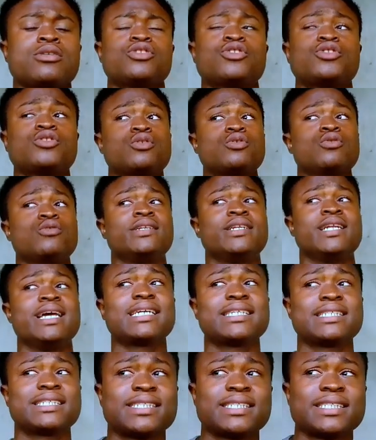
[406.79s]
So
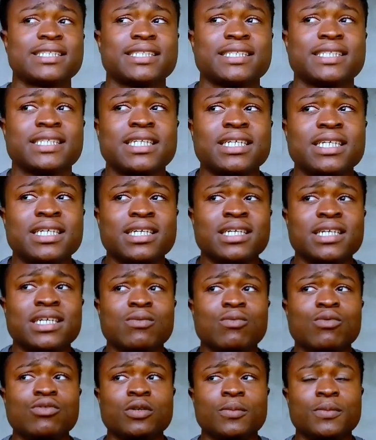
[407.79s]
next,
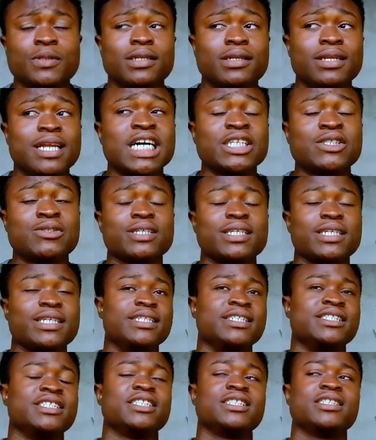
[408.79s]
which will be the last one,
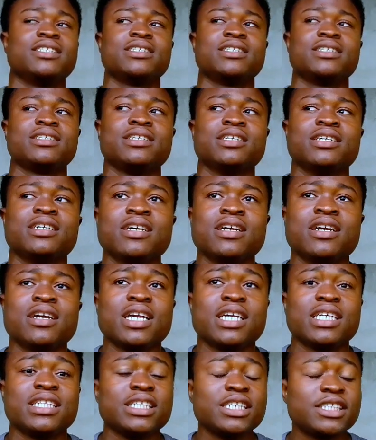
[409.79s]
is
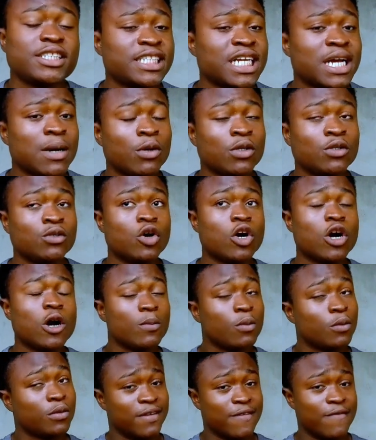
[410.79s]
each time when you
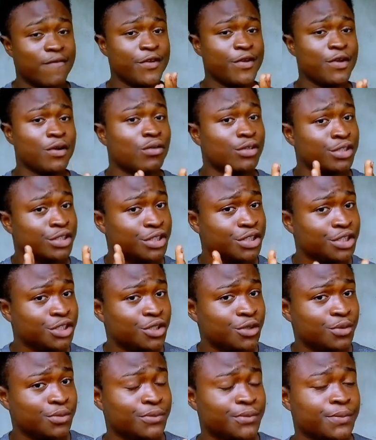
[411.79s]
upload your video on
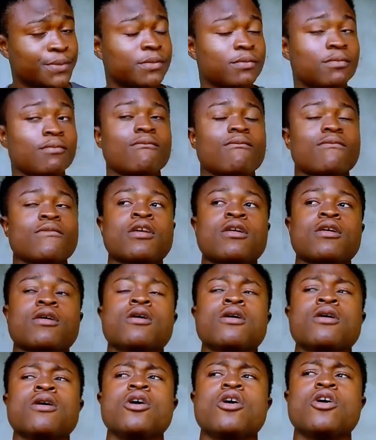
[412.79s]
YouTube,
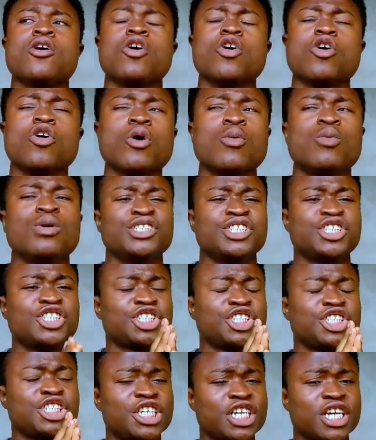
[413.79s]
always
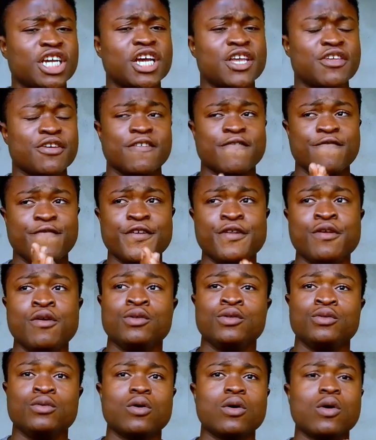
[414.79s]
share your
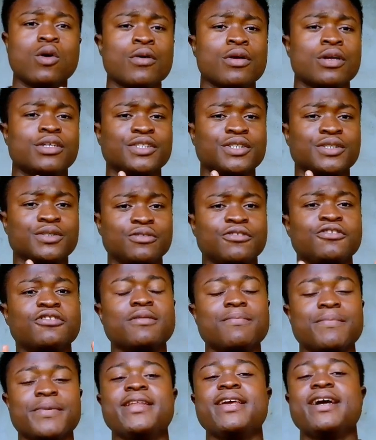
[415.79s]
video to all your
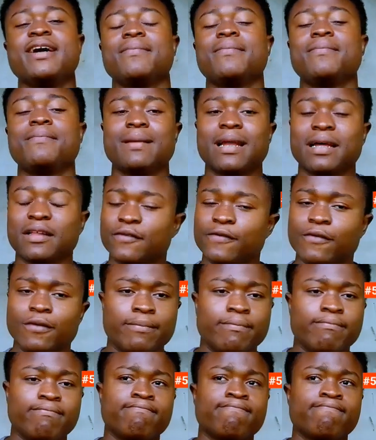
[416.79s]
social media
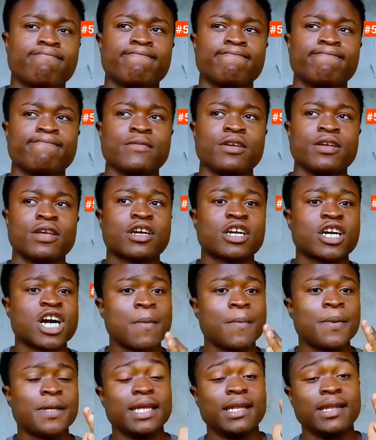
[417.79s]
platforms.
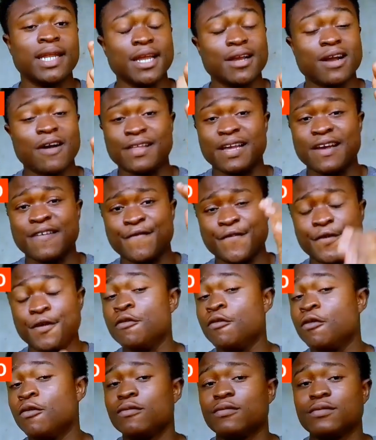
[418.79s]
Copy the link of that
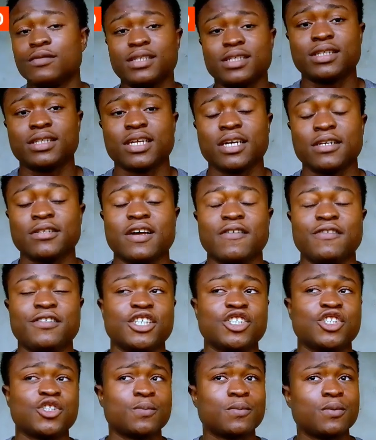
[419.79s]
video that you have
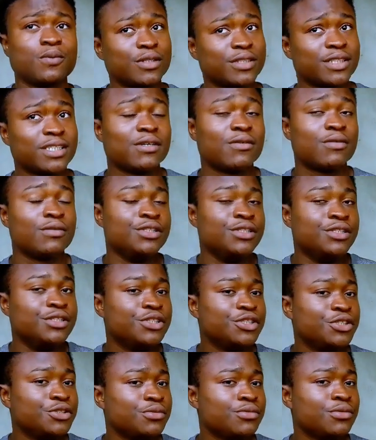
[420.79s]
just posted on
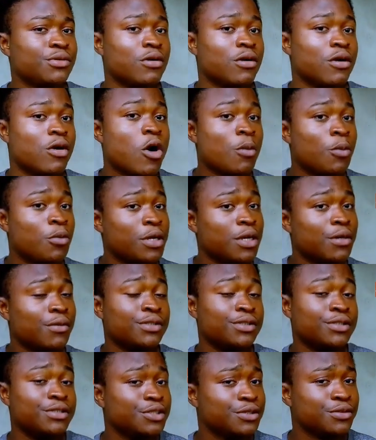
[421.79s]
YouTube or uploaded
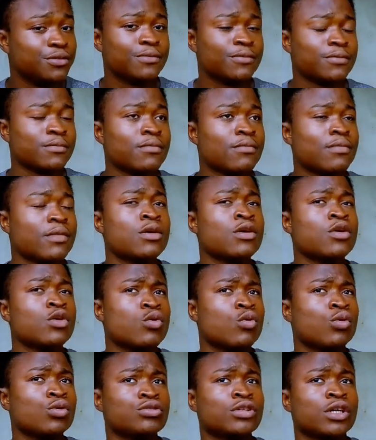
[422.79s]
on YouTube.
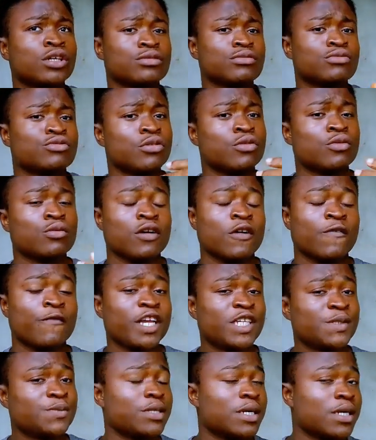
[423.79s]
Go to your
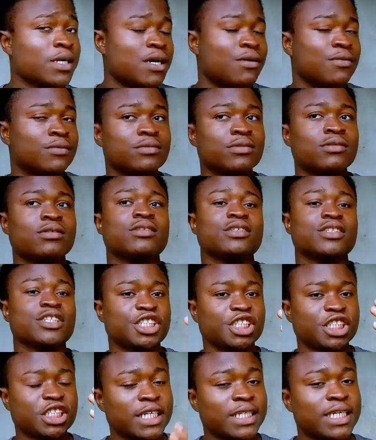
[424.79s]
Facebook account,
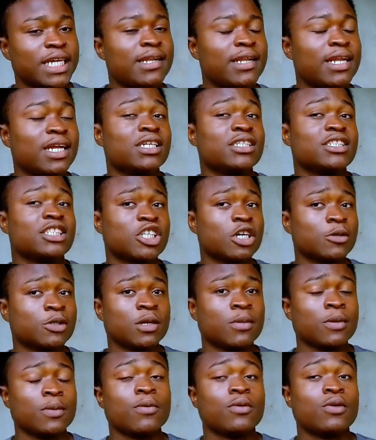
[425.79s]
share that link, tell
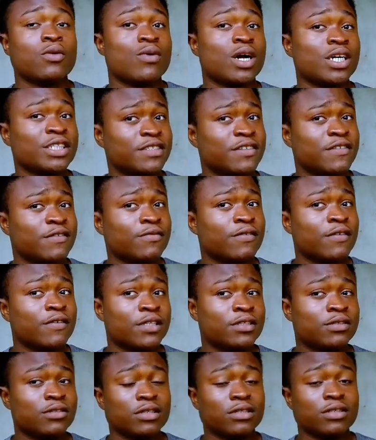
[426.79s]
some people to watch
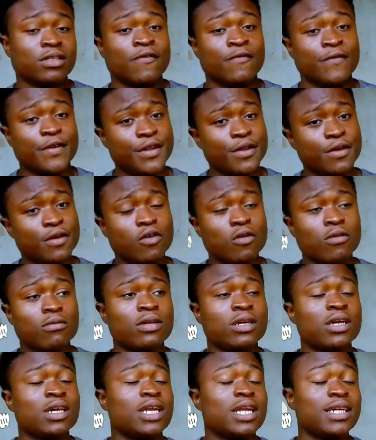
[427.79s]
the video,
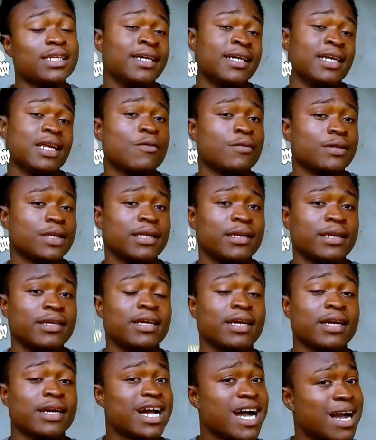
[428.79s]
let them click on
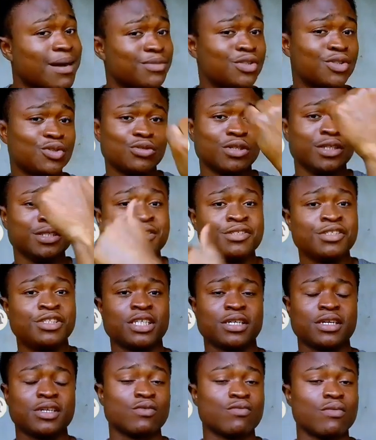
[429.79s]
that link and come to your
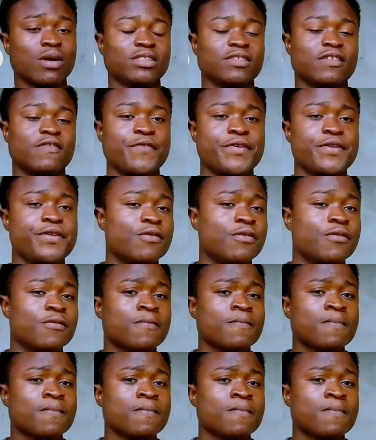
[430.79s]
YouTube channel to watch the video.